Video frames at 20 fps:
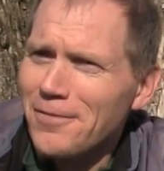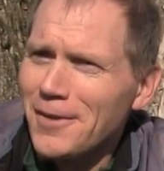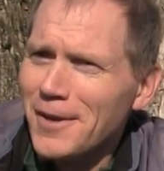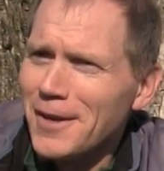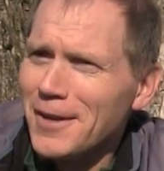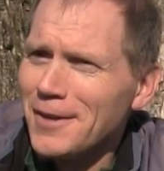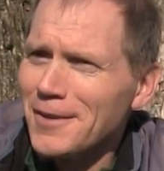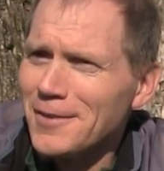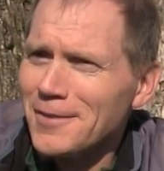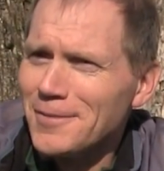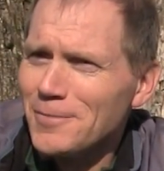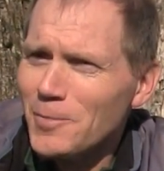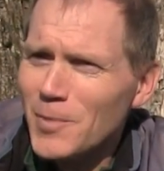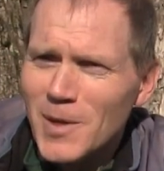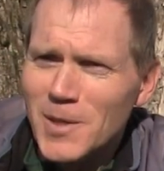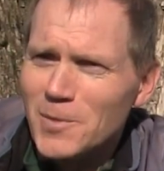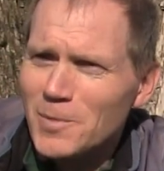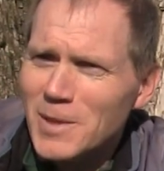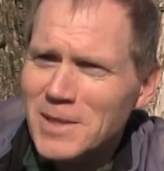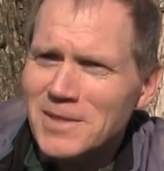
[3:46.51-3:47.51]
and
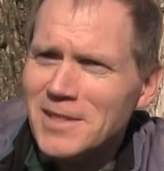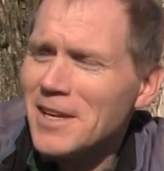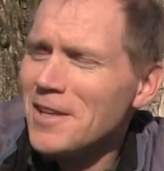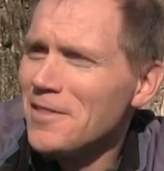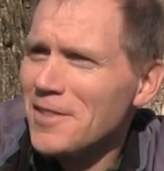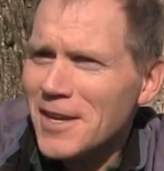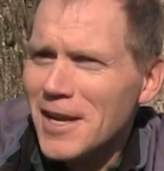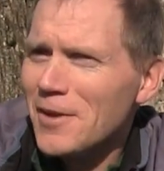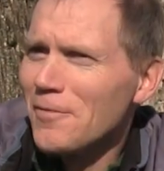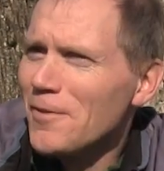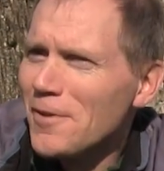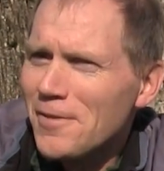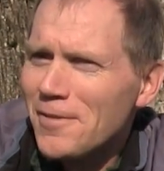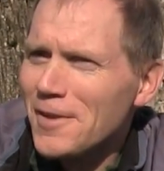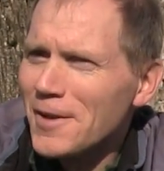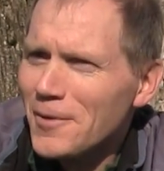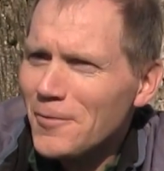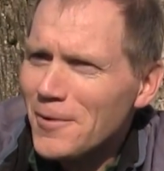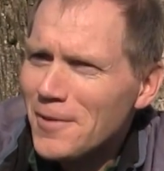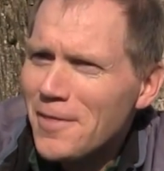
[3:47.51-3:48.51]
brush my teeth and
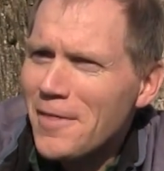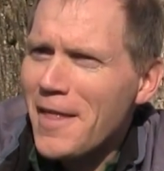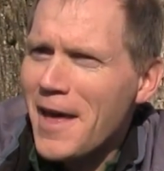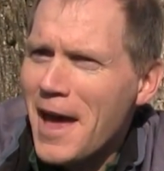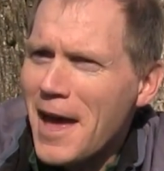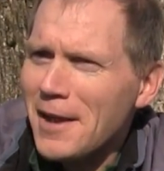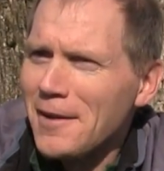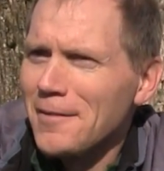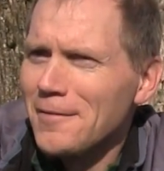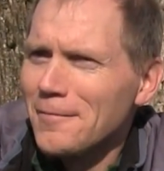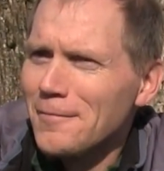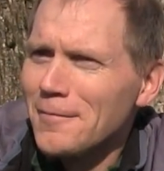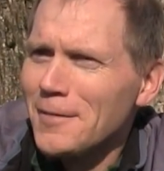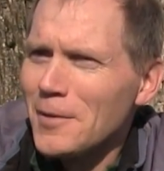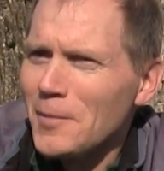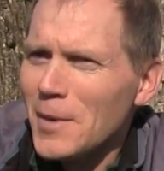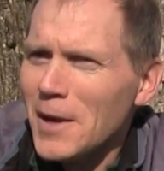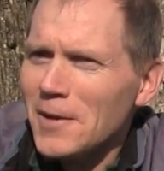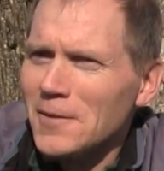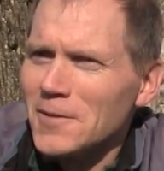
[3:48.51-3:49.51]
everything with that
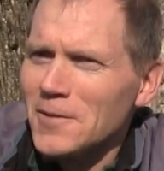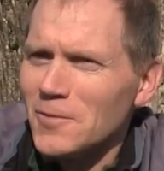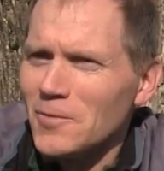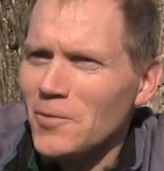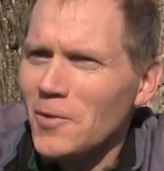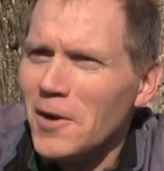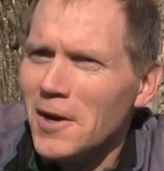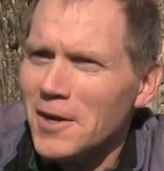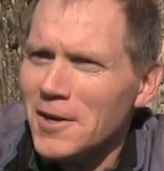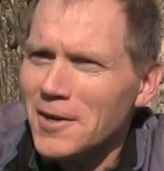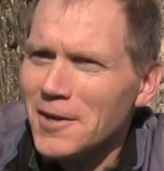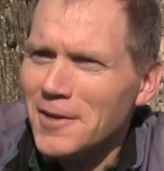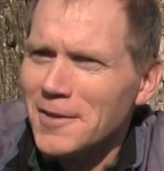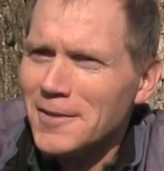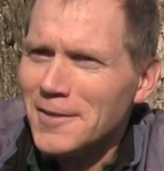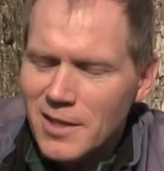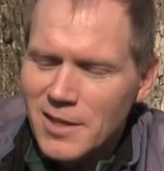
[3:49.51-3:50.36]
amount of water,